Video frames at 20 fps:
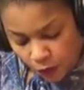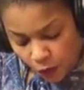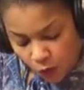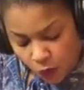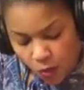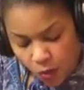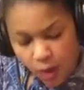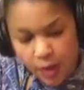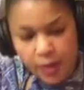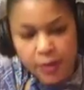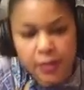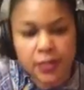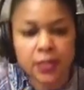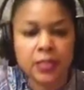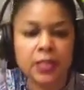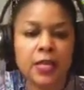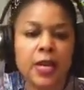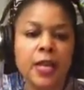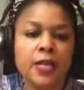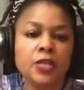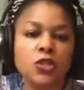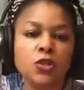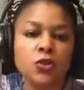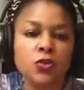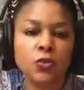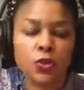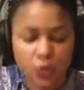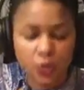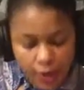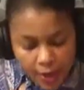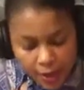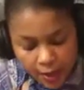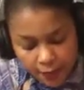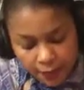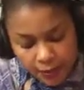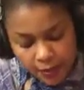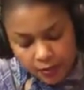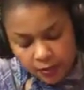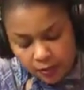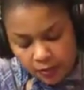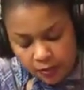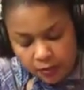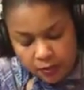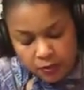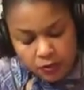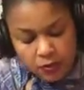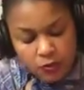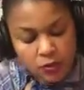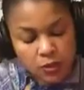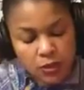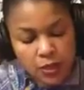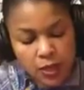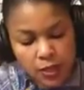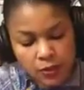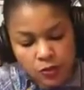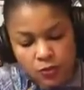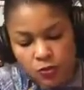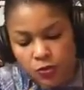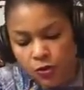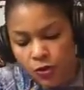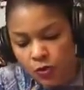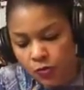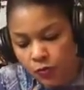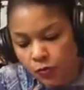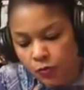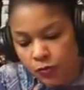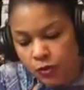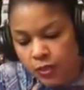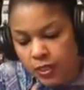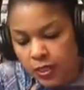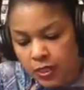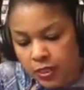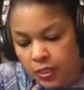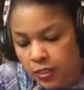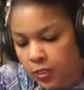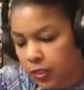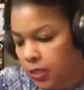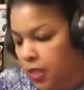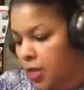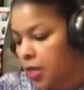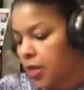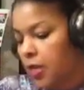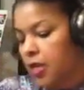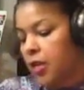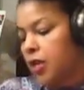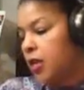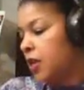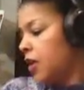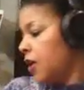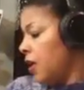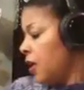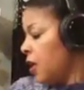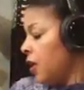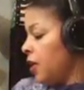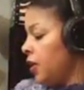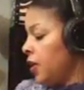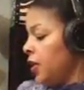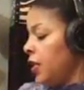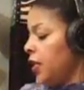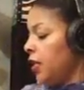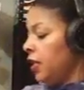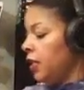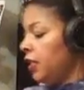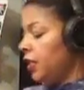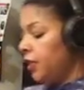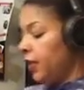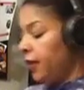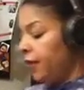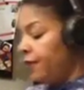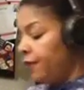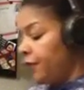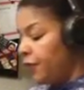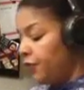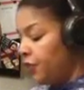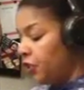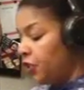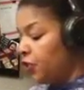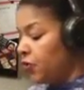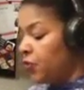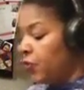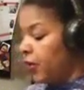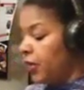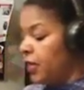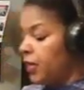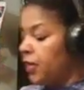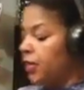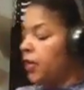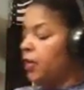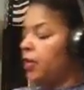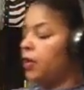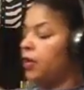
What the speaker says: 1, schedule your habits. So schedule your routines. The 52-week